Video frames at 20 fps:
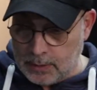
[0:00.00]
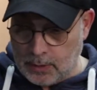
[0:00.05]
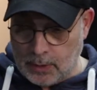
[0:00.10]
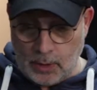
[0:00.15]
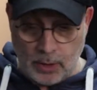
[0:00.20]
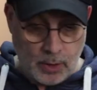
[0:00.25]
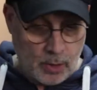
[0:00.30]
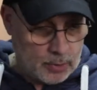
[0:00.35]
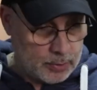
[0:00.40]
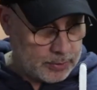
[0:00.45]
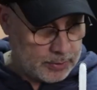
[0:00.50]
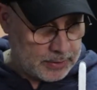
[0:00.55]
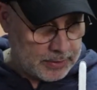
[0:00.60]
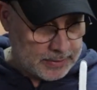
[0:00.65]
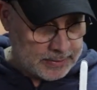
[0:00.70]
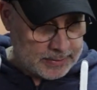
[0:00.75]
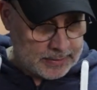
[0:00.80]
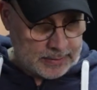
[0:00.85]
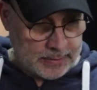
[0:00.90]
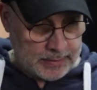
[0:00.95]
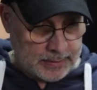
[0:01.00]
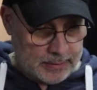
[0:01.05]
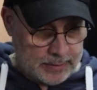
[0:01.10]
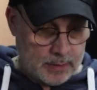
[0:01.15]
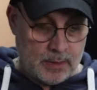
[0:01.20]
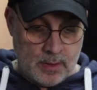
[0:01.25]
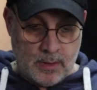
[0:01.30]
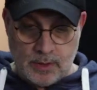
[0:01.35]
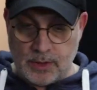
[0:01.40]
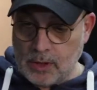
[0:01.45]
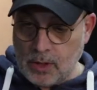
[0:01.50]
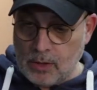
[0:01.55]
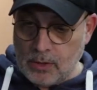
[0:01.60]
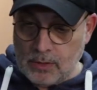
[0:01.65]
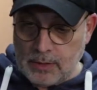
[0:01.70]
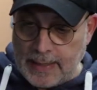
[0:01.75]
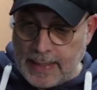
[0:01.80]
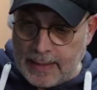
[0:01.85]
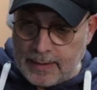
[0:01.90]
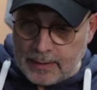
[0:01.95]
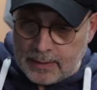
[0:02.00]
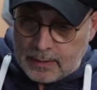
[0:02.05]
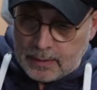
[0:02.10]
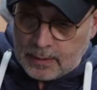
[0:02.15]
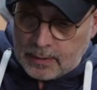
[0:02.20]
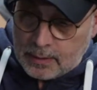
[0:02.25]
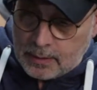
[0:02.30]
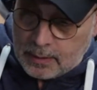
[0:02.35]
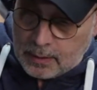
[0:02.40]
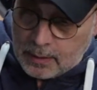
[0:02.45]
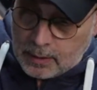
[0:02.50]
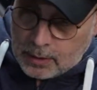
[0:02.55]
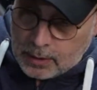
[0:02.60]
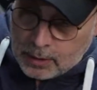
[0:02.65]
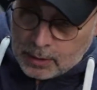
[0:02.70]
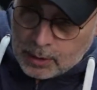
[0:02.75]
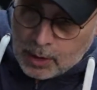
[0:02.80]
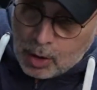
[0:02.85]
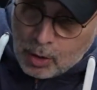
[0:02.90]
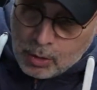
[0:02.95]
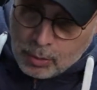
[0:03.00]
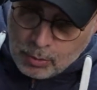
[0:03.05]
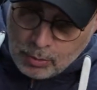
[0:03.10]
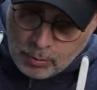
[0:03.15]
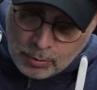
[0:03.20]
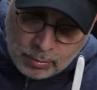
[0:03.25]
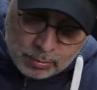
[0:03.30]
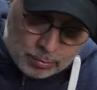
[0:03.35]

close this so that no